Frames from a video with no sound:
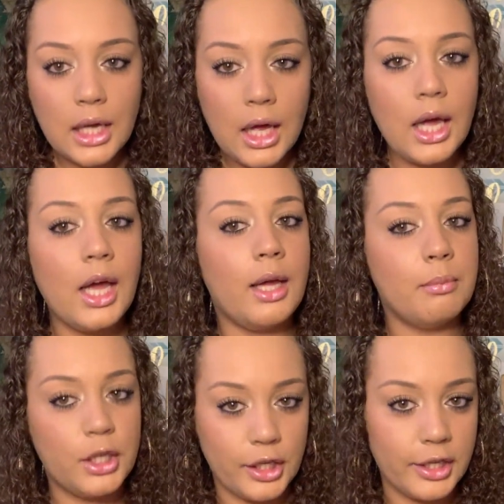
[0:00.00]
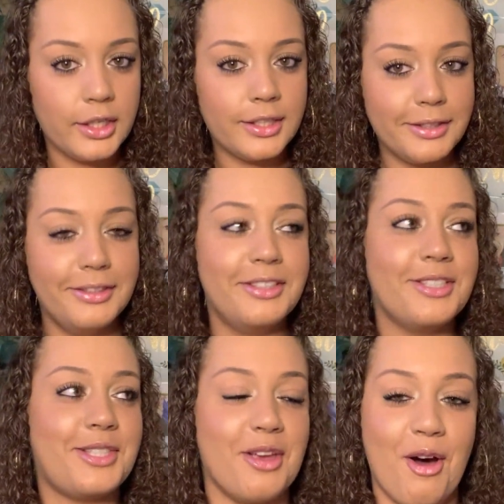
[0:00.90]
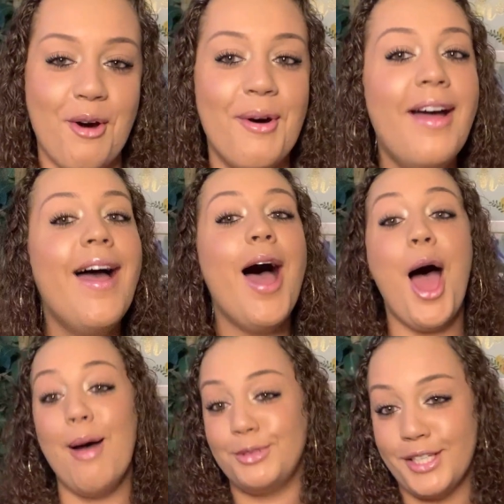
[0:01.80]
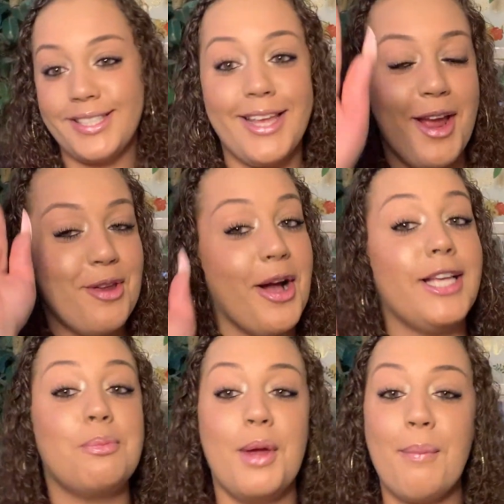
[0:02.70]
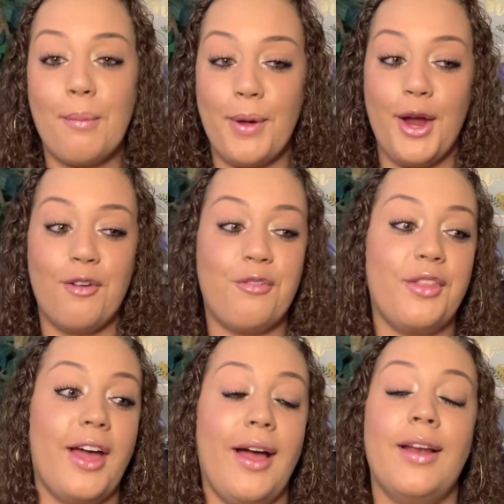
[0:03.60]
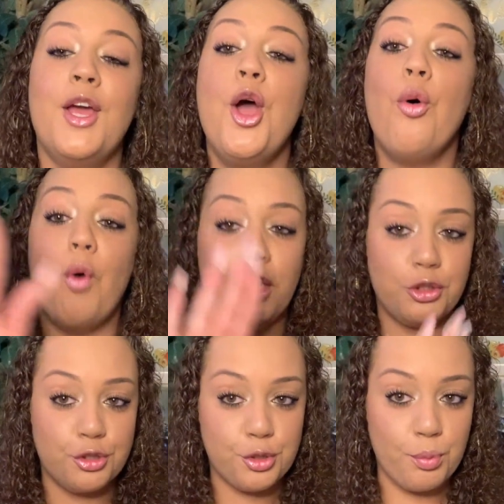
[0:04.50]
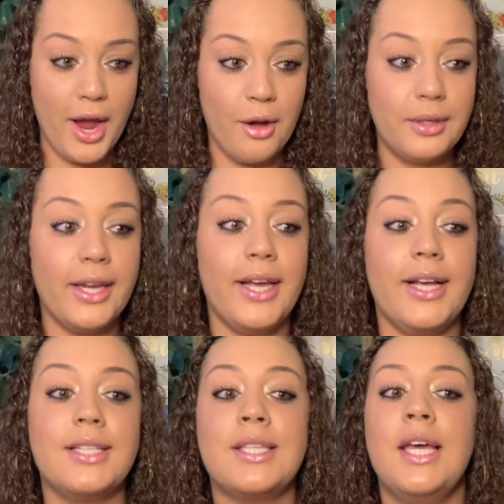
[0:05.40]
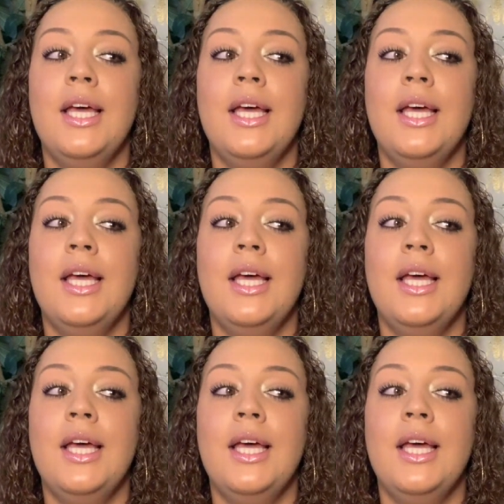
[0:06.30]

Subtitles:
I'm good. So I'm just saying, you guys, be prepared for that. Watch your surroundings.